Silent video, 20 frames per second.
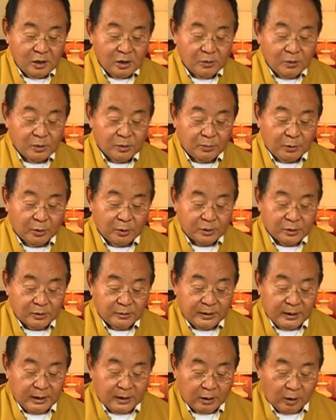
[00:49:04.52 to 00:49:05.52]
with both
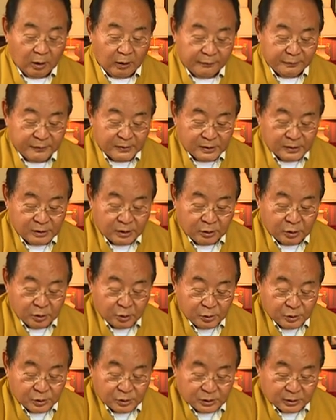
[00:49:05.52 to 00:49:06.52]
real offerings and
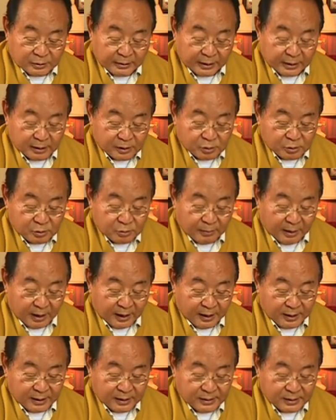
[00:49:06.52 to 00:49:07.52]
those created through
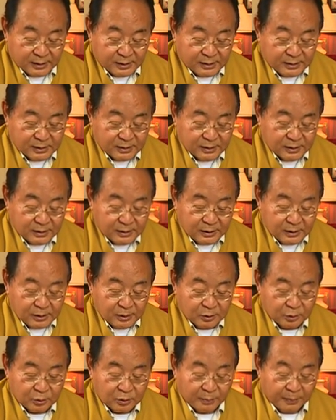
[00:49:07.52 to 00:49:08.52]
mind
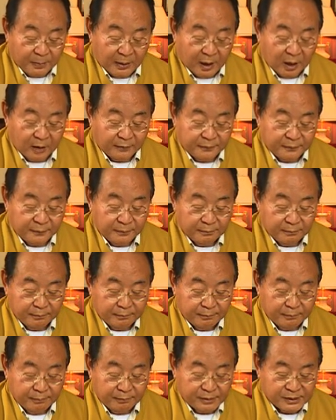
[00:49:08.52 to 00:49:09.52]
to the power of
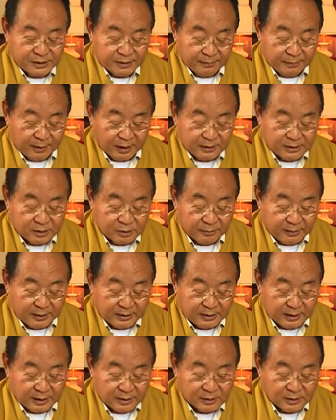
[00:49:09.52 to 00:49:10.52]
samadhi or
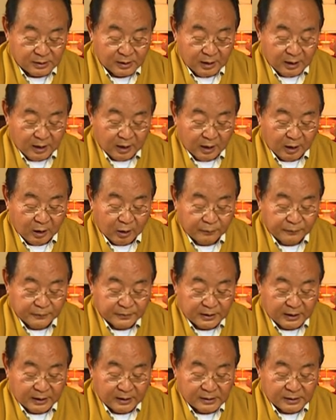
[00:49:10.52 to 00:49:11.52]
meditation, offer
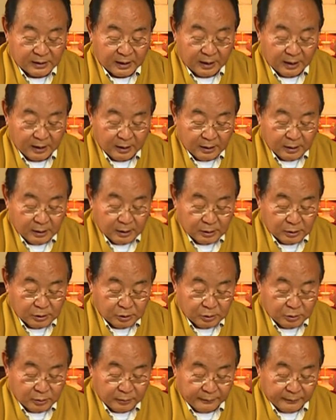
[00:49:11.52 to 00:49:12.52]
the entire
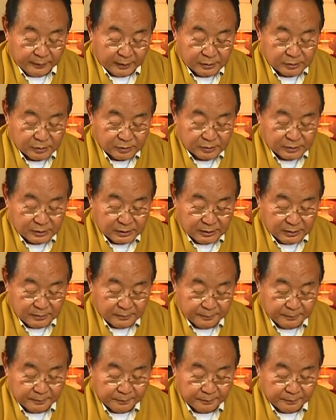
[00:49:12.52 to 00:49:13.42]
universe, you see.